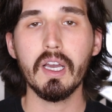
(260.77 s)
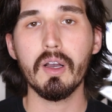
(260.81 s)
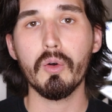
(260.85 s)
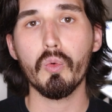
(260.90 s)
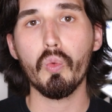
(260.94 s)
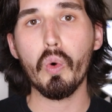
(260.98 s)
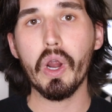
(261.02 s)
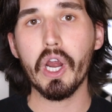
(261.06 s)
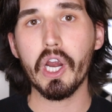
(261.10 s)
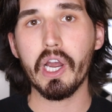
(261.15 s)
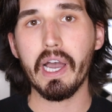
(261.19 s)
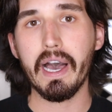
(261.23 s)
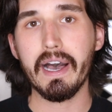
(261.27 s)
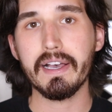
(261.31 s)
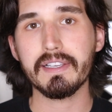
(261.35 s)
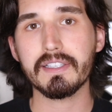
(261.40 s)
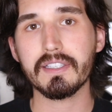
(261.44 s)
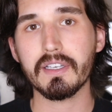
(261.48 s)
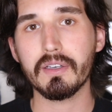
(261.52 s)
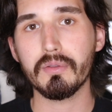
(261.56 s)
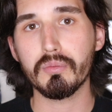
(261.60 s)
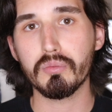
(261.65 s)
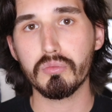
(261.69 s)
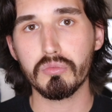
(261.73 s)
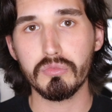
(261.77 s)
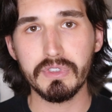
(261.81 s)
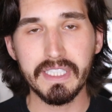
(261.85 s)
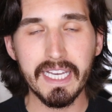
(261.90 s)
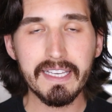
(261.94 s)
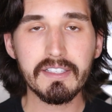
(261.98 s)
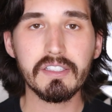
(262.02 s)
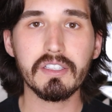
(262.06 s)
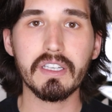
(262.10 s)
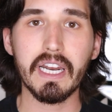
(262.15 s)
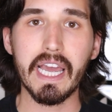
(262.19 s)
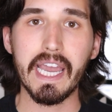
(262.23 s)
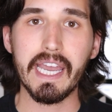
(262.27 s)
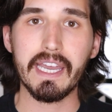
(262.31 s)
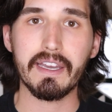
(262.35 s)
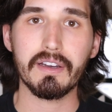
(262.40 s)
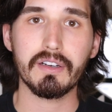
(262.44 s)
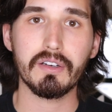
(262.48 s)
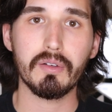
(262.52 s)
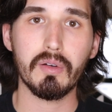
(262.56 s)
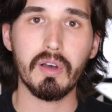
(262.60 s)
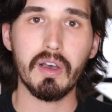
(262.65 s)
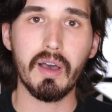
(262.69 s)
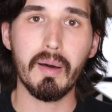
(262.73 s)
Whereas yesterday,
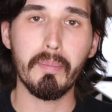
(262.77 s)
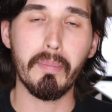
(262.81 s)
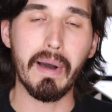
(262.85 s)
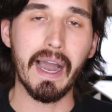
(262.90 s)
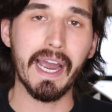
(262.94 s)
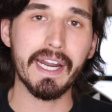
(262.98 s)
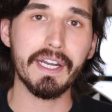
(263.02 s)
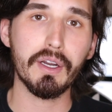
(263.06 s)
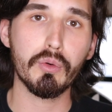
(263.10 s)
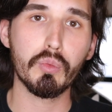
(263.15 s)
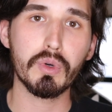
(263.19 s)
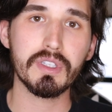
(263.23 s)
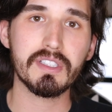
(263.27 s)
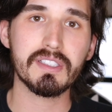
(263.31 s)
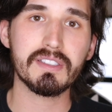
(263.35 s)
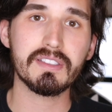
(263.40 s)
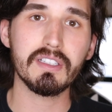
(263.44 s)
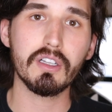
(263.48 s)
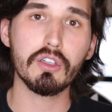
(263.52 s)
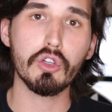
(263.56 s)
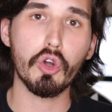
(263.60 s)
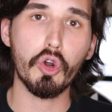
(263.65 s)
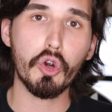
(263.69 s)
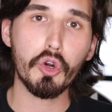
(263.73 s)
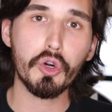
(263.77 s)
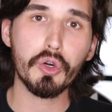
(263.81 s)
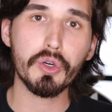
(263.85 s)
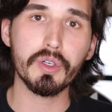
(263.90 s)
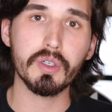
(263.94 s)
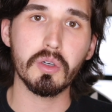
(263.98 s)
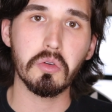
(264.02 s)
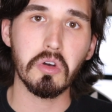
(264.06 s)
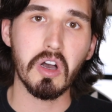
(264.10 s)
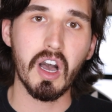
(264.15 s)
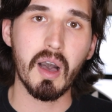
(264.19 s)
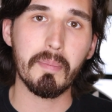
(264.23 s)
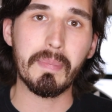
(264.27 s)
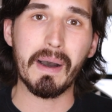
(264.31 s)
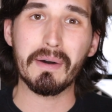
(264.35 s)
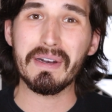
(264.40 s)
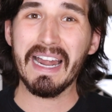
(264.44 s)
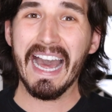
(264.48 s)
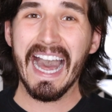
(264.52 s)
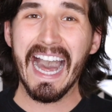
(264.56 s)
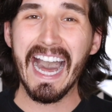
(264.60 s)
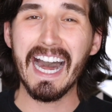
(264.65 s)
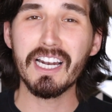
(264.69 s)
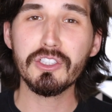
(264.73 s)
a miner would still earn about
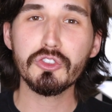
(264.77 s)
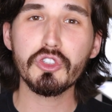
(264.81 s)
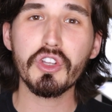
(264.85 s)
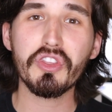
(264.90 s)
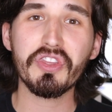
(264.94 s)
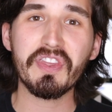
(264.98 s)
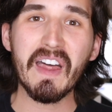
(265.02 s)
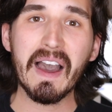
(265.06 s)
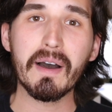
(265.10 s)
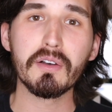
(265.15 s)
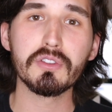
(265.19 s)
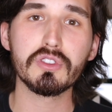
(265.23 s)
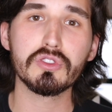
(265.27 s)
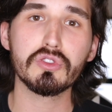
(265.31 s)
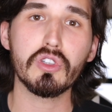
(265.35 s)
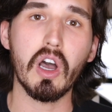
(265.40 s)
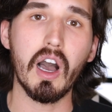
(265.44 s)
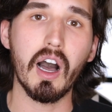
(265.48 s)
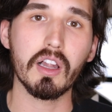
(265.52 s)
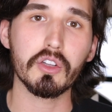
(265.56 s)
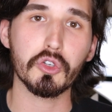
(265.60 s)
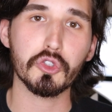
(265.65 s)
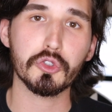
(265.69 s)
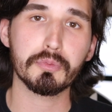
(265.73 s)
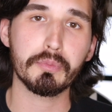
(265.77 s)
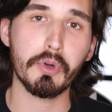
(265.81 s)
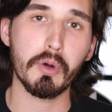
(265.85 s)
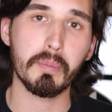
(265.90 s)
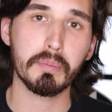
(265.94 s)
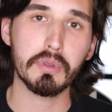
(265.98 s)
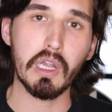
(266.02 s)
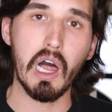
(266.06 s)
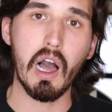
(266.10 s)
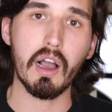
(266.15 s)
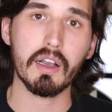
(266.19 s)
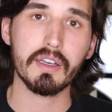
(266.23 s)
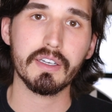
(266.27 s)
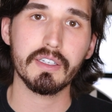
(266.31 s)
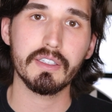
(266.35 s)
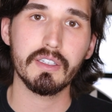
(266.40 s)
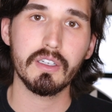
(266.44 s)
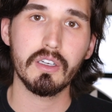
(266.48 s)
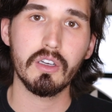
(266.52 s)
$100,000 per block.